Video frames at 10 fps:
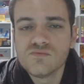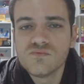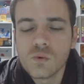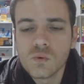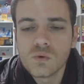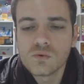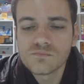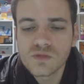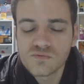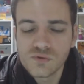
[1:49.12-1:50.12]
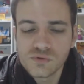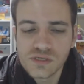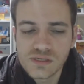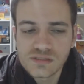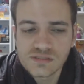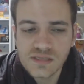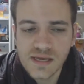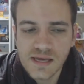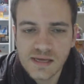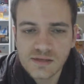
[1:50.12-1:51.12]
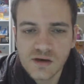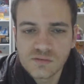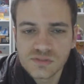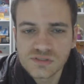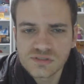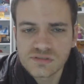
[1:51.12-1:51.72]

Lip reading: For a few years. And I